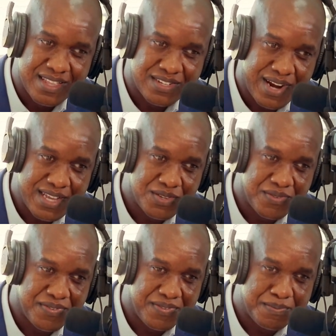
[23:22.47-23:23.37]
Try to
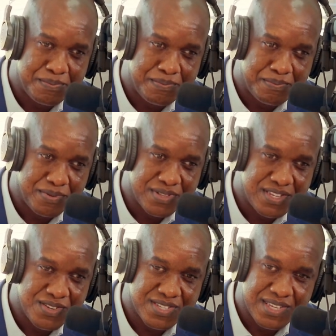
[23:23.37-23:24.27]
f-
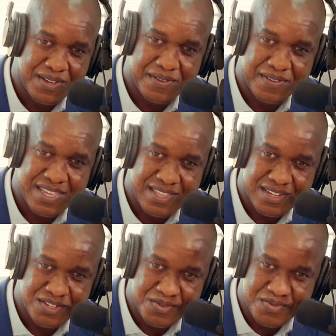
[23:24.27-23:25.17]
put yourself in
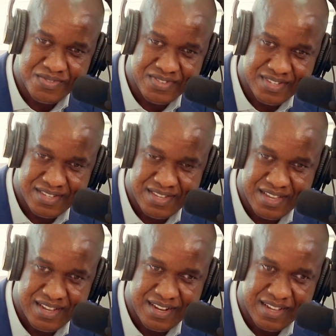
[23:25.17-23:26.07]
their shoes. Mm-hmm.